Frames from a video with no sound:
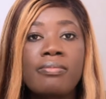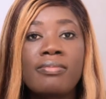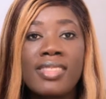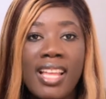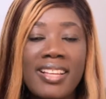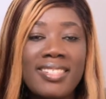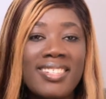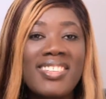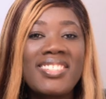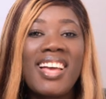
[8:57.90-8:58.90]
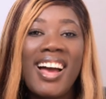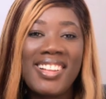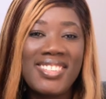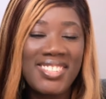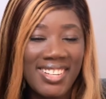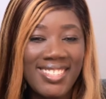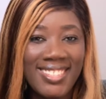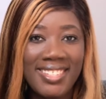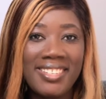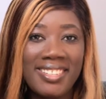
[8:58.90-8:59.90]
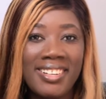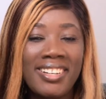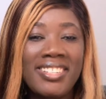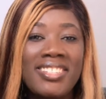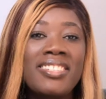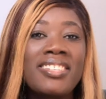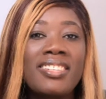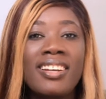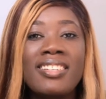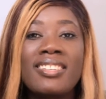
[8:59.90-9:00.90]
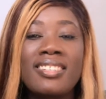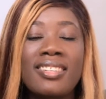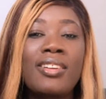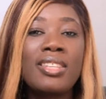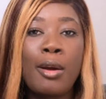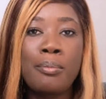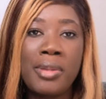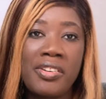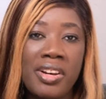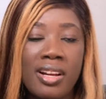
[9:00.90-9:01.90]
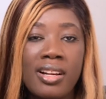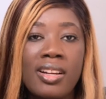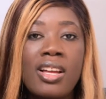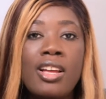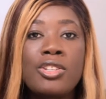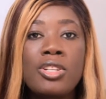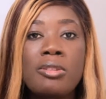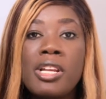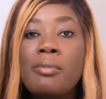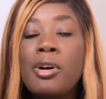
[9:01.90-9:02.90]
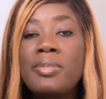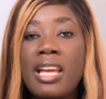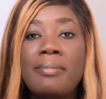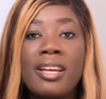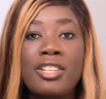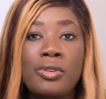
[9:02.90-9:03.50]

Next is Argentina. Argentina is in South America. So the minimum time that is